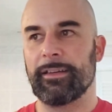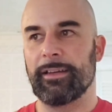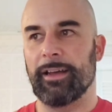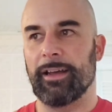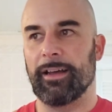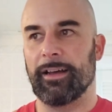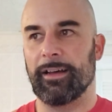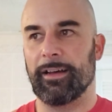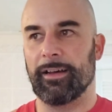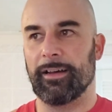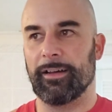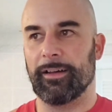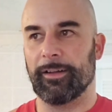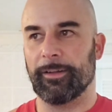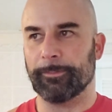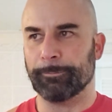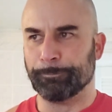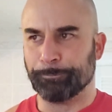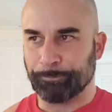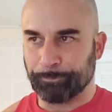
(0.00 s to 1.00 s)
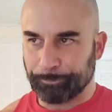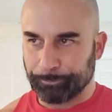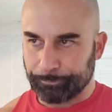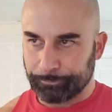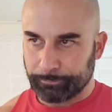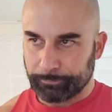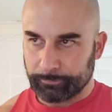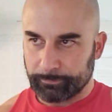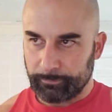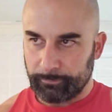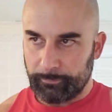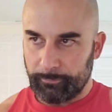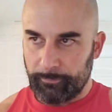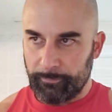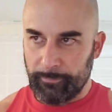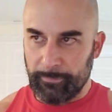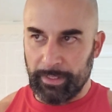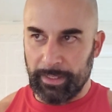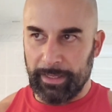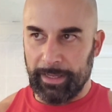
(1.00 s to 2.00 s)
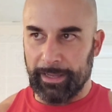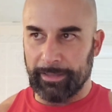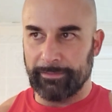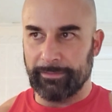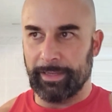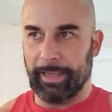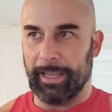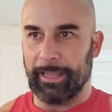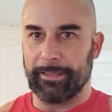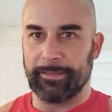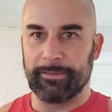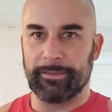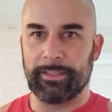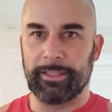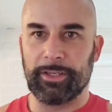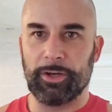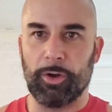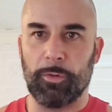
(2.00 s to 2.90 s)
um, and